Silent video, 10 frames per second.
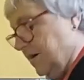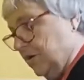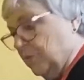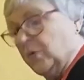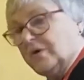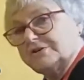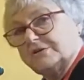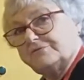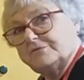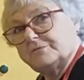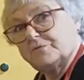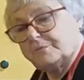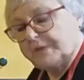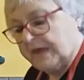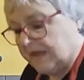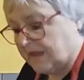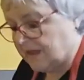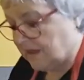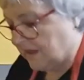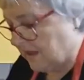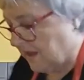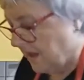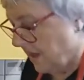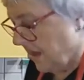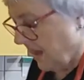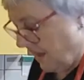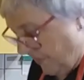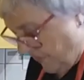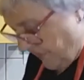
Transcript: you're watching from Quebec, and